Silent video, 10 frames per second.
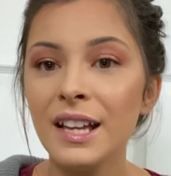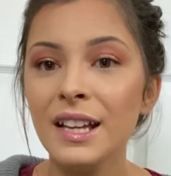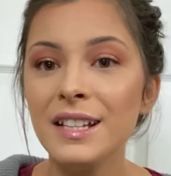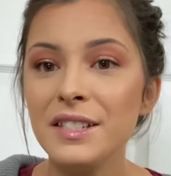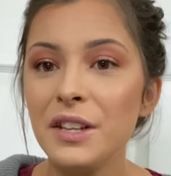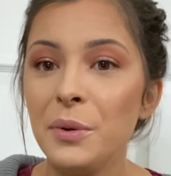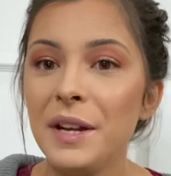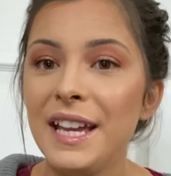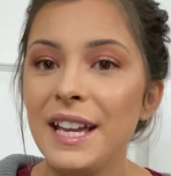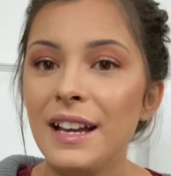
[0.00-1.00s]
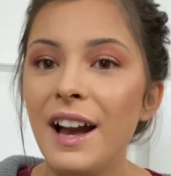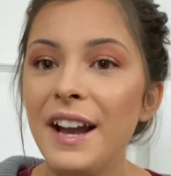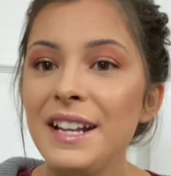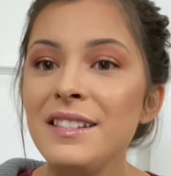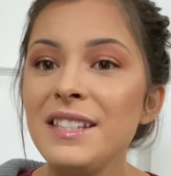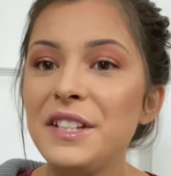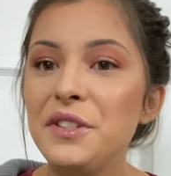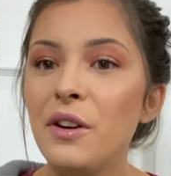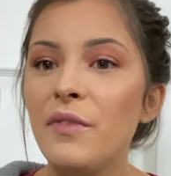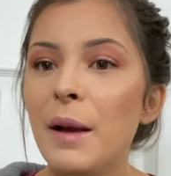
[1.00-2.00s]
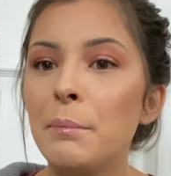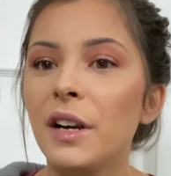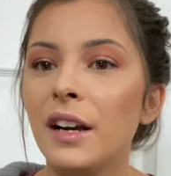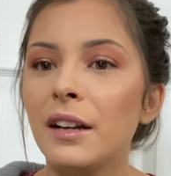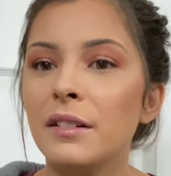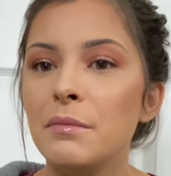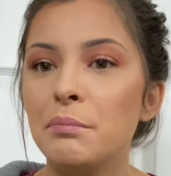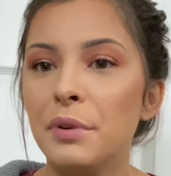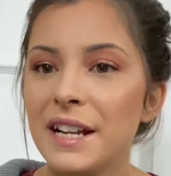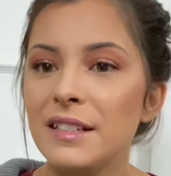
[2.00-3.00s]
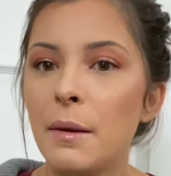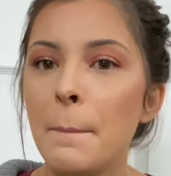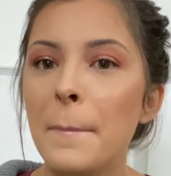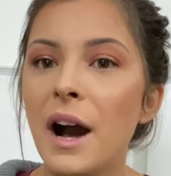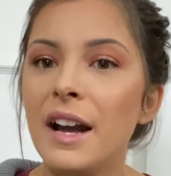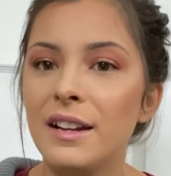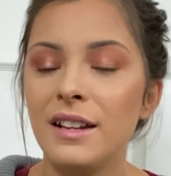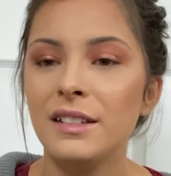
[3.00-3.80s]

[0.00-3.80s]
So ice in November brings mud